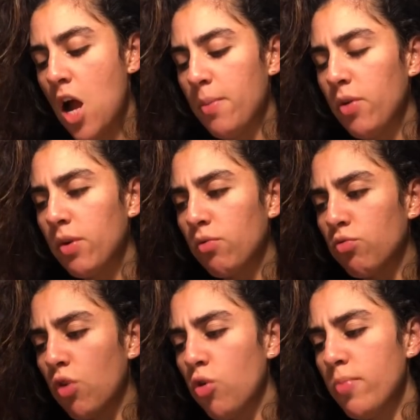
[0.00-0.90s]
I'm
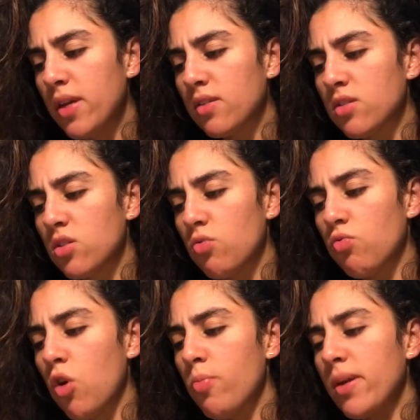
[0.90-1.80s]
hearing roaming
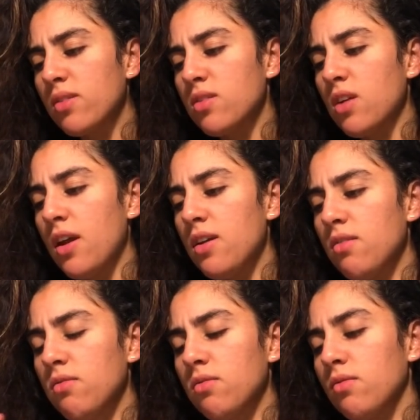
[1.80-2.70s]

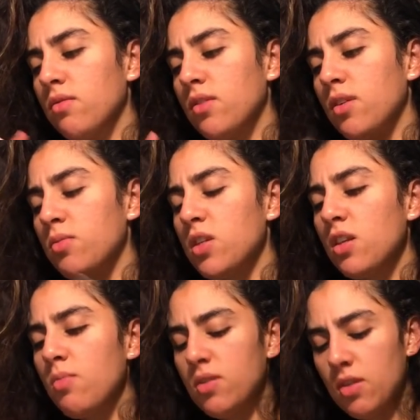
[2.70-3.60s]
site. I'm
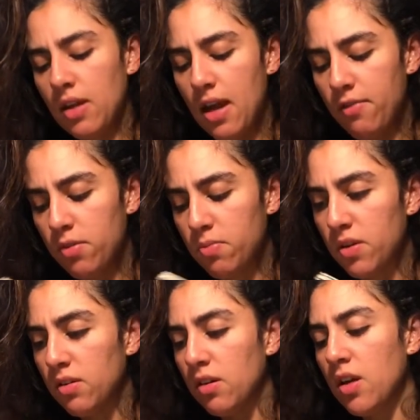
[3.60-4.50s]
seeing them as like having
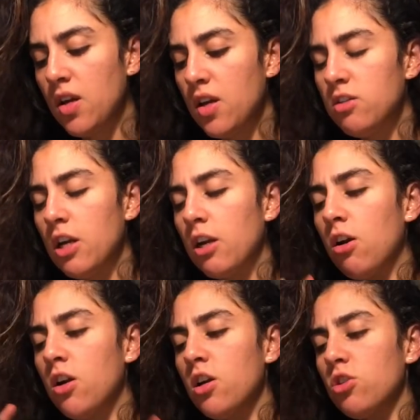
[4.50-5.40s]
been taken
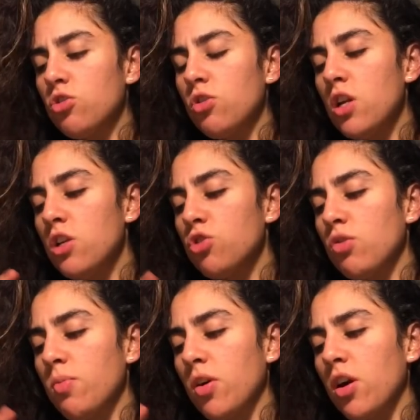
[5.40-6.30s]
on in a certain
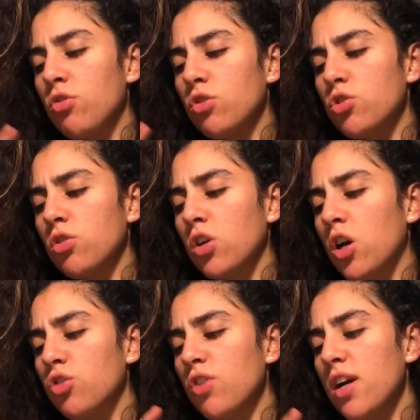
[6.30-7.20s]
industry. I'm hearing under a certain
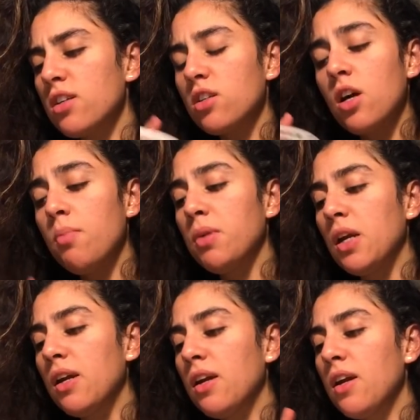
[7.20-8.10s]
contract
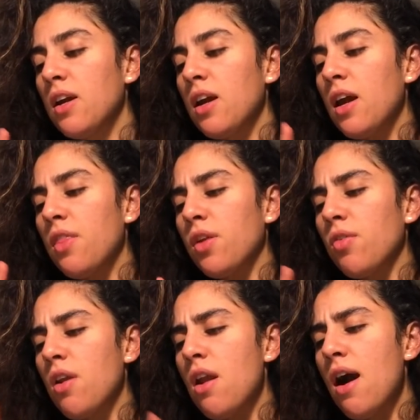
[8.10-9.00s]
company, and
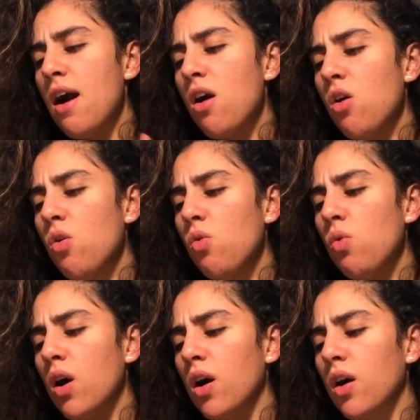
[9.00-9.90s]
they're
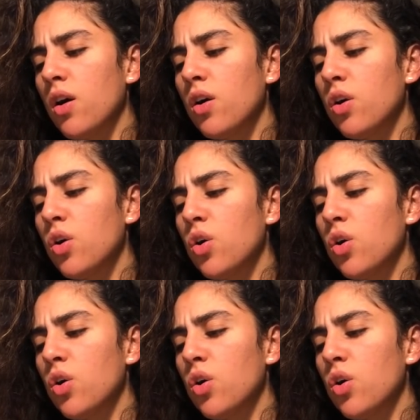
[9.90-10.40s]
now,